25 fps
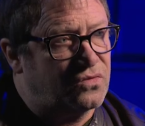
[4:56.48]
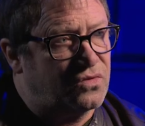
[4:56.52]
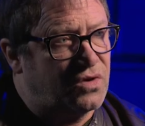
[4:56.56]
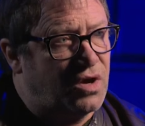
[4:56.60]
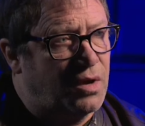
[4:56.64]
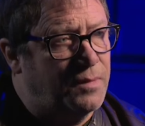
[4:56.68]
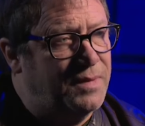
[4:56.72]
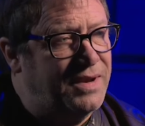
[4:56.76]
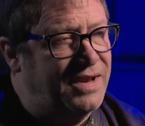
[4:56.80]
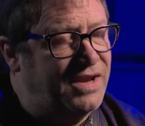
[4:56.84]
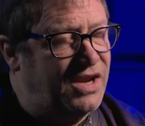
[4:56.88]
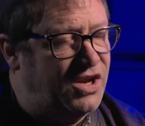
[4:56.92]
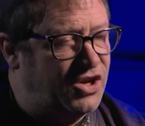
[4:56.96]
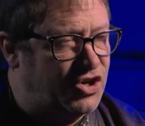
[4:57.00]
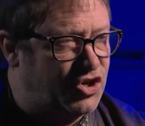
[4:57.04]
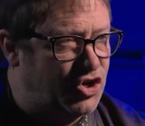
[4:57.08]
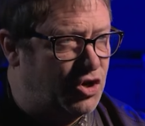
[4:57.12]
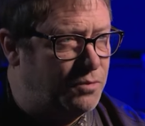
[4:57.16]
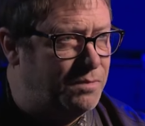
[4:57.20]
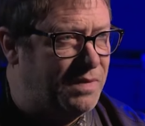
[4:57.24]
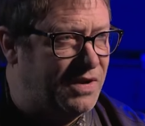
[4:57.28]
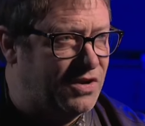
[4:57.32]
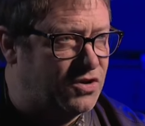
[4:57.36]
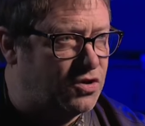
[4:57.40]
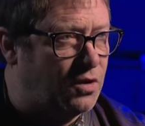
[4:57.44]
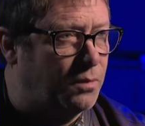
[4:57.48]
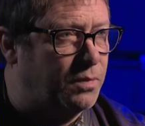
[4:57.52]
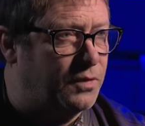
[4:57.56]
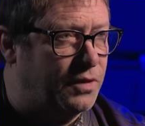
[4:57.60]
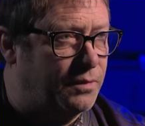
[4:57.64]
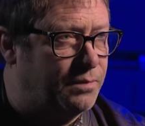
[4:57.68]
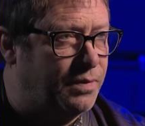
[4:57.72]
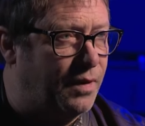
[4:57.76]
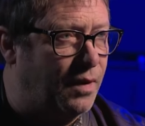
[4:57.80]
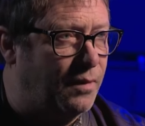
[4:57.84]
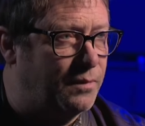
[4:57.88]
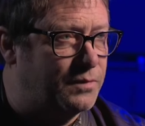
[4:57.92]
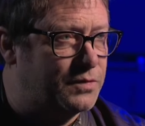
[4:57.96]
I mean, it should be top of the
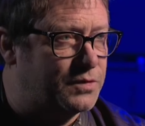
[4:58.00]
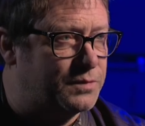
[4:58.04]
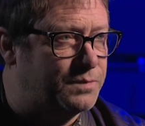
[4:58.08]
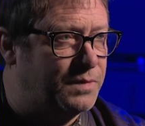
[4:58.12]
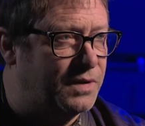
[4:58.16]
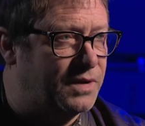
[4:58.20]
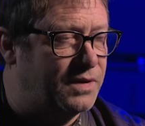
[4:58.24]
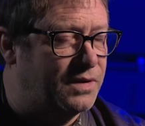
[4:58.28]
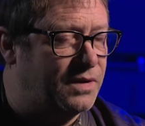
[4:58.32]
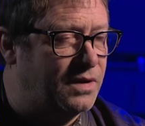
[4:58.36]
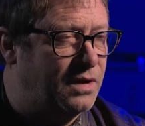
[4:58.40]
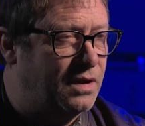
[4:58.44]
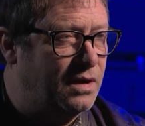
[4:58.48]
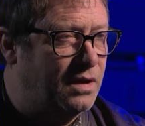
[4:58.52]
pops, but